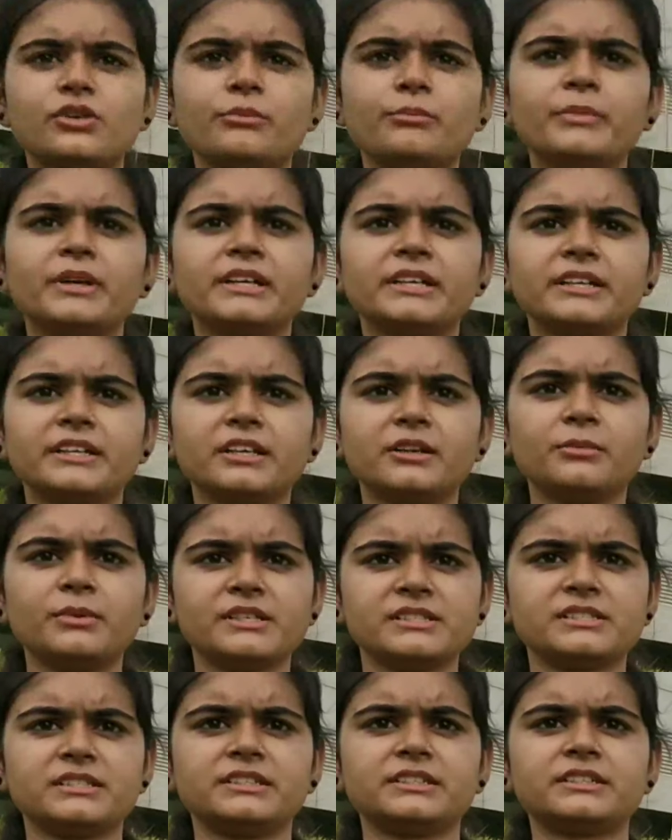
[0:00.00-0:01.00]
of material
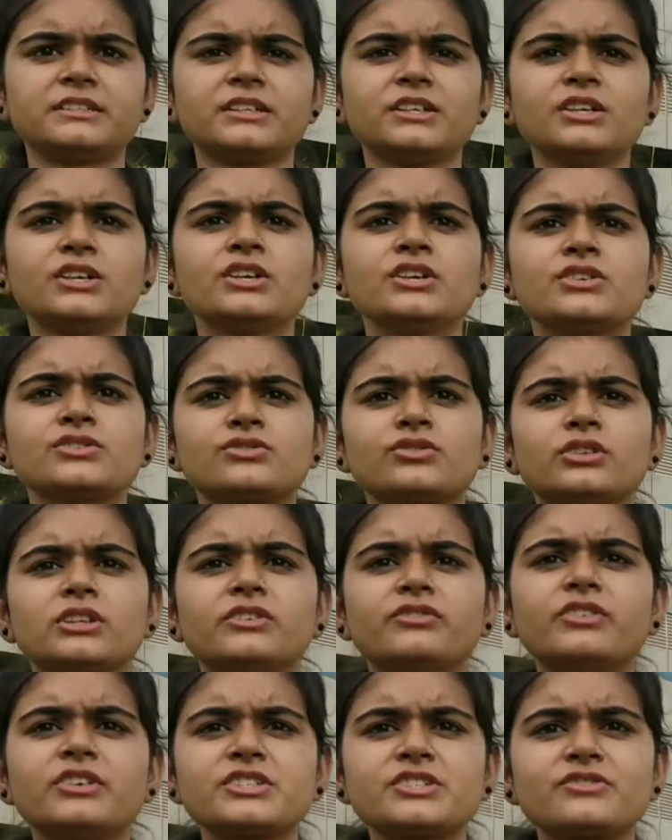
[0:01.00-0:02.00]
budget. So
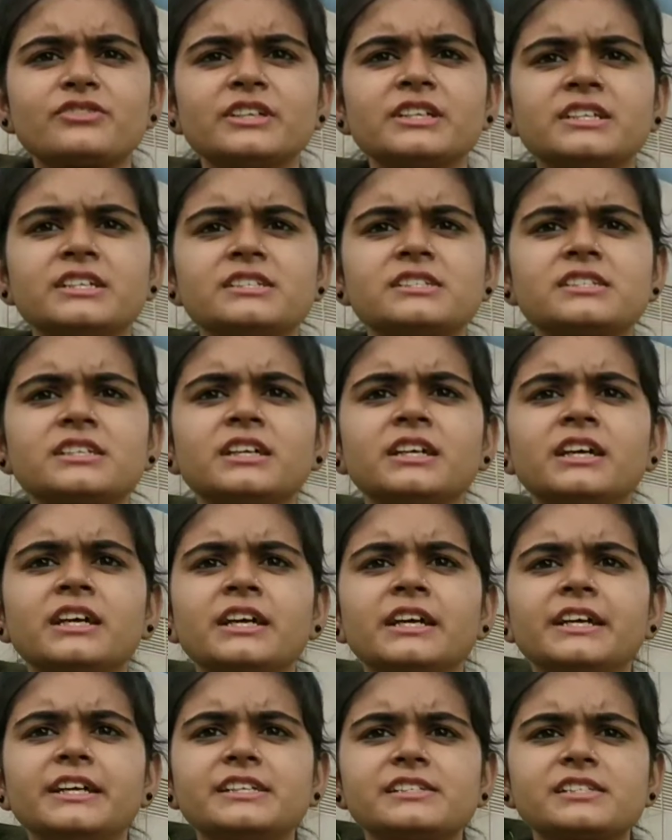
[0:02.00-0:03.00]
the first one is,
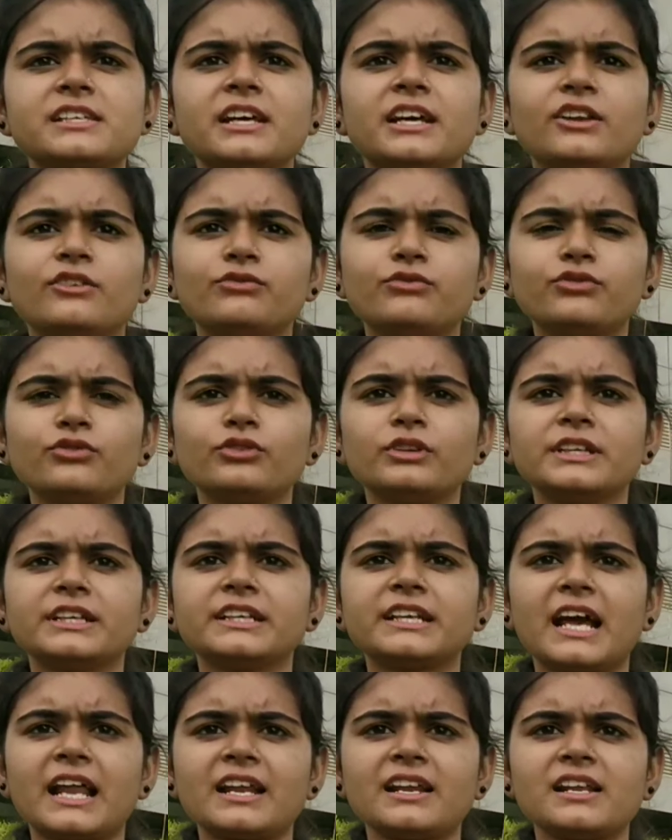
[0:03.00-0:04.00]
it is helpful
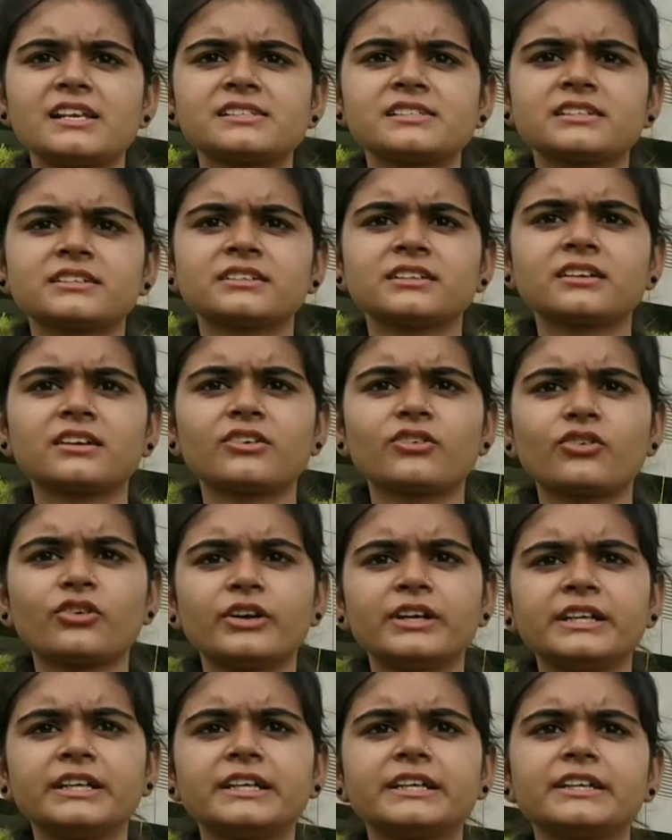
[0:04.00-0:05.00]
in analyzing the
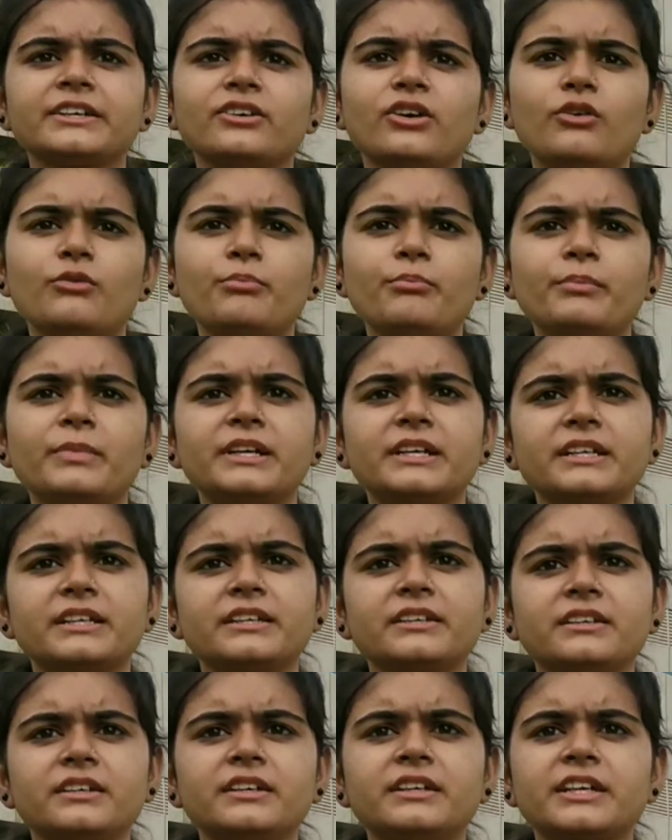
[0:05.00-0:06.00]
quantity of
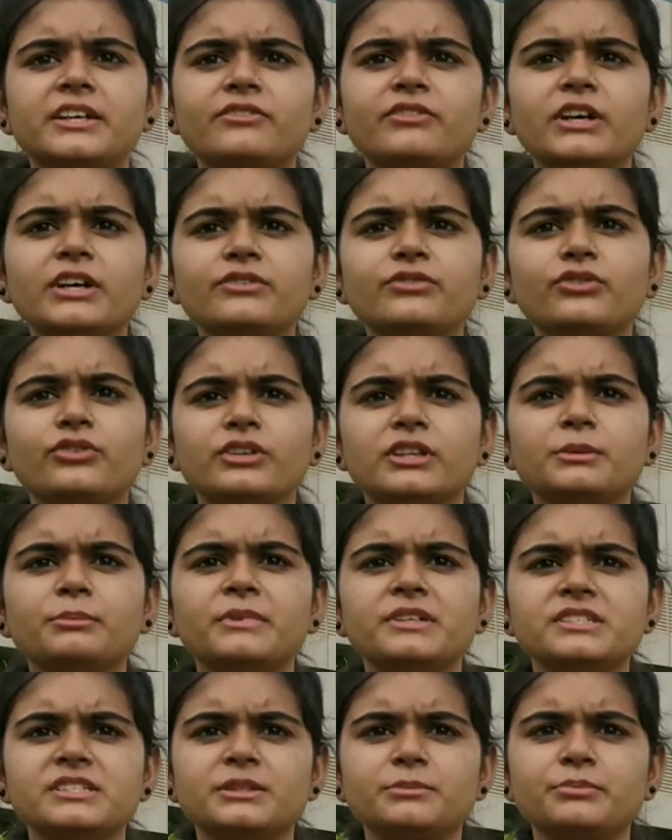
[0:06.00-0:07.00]
material required for the
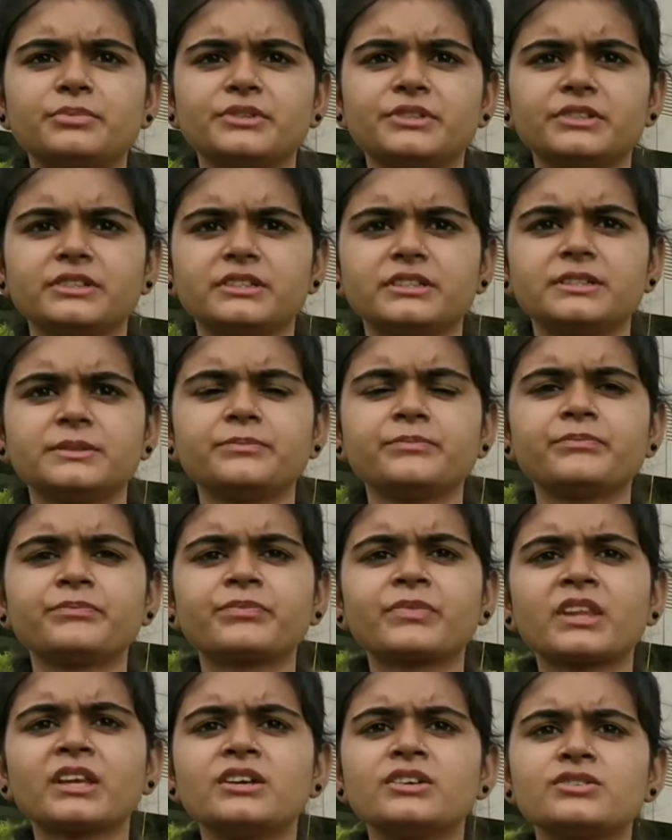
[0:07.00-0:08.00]
budget period.
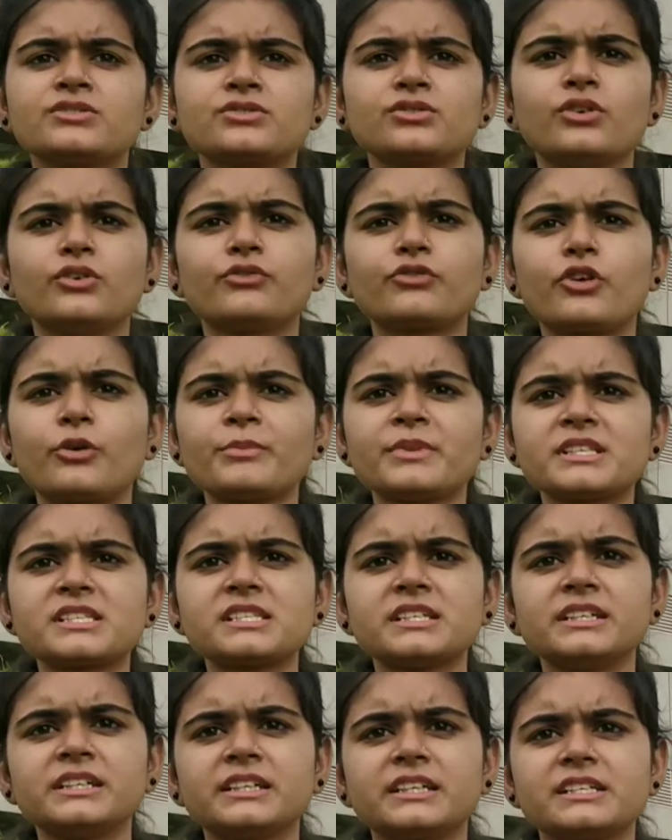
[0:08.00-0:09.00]
So from this
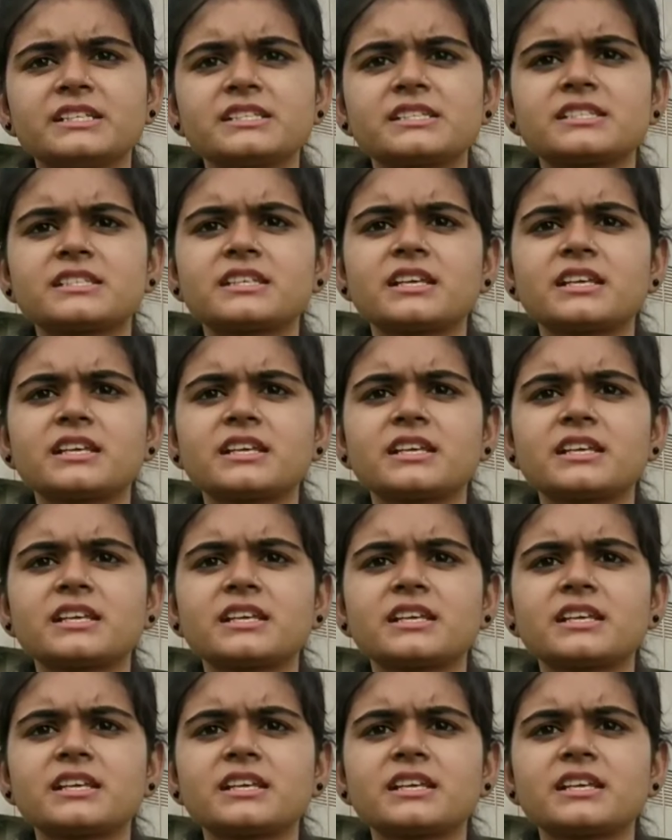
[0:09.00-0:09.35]
sentence,